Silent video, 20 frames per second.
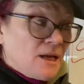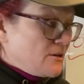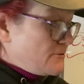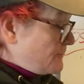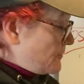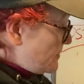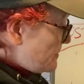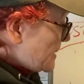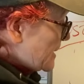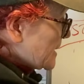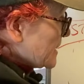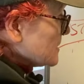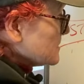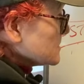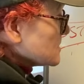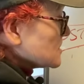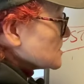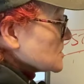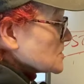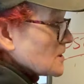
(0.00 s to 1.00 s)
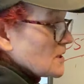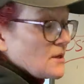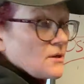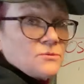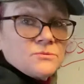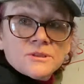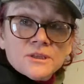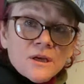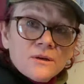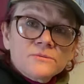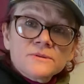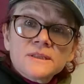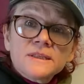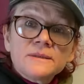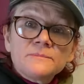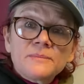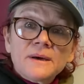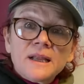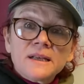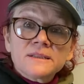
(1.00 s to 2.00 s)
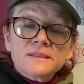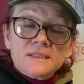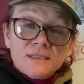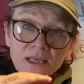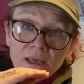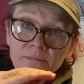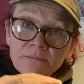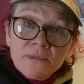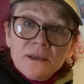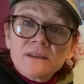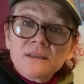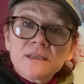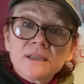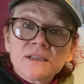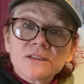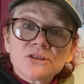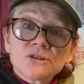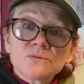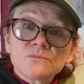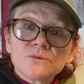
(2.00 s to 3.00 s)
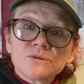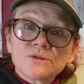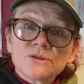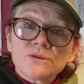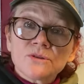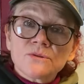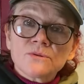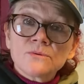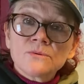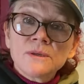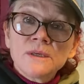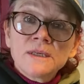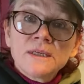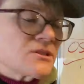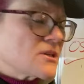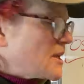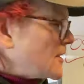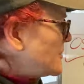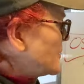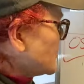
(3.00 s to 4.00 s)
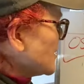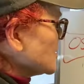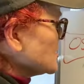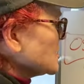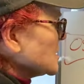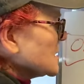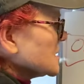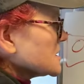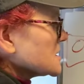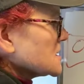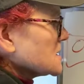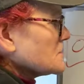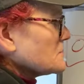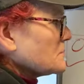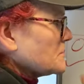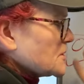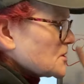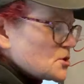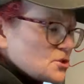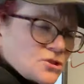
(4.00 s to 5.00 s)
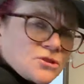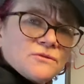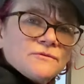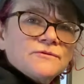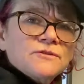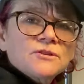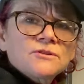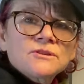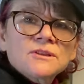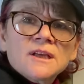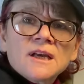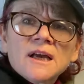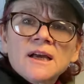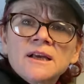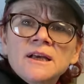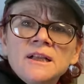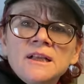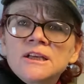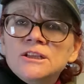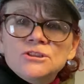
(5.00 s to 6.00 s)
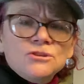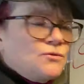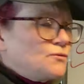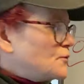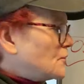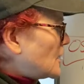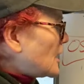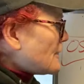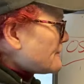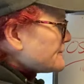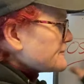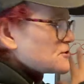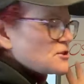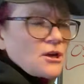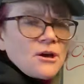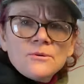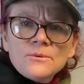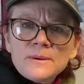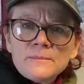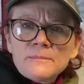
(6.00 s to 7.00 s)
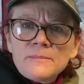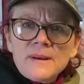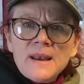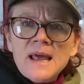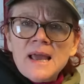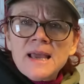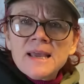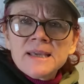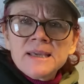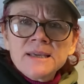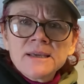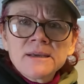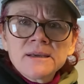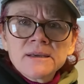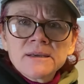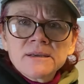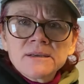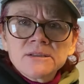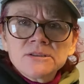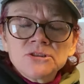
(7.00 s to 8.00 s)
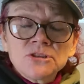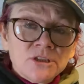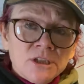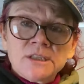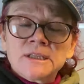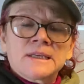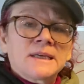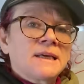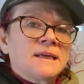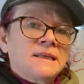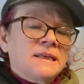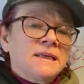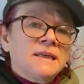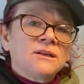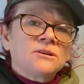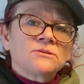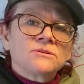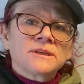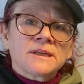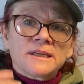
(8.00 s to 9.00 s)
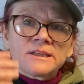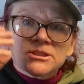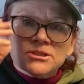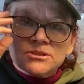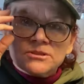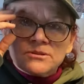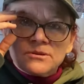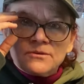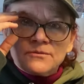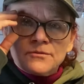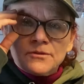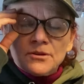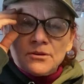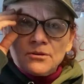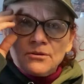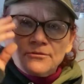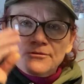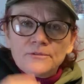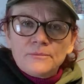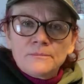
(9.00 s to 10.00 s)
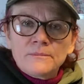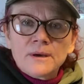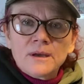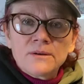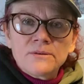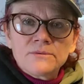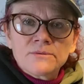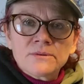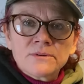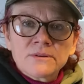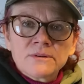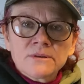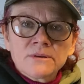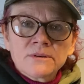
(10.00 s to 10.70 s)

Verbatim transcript: from heel to toe, totally balanced, like Mother Nature would do. And then it's because you've done that, you've left toe in play, you're going to get an elongation of the coffin bone.